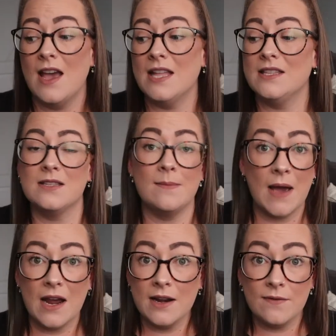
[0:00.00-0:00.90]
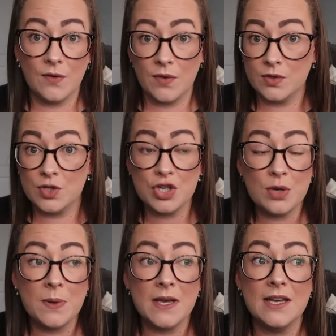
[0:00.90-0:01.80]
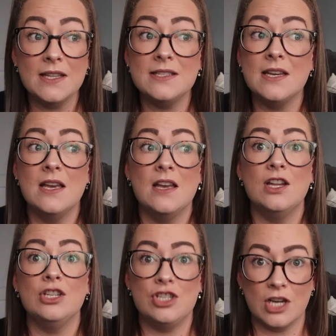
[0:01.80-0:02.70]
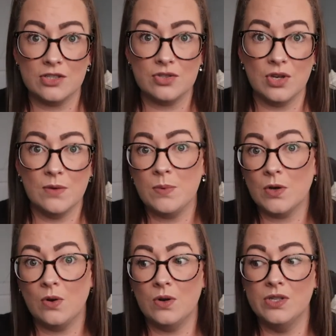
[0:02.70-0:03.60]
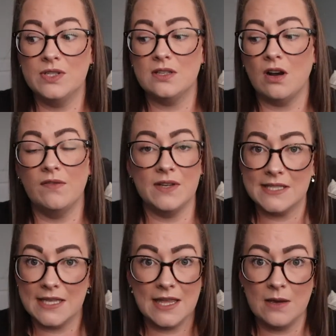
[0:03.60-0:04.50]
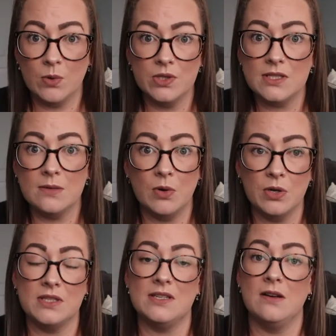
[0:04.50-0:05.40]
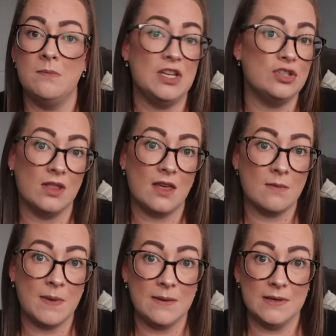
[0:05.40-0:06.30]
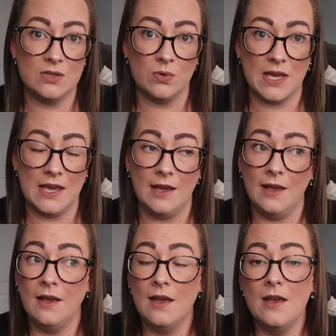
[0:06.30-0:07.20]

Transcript: It doesn't matter if you feel stupid, just do it, because obviously they want to monitor and make sure that the baby's okay.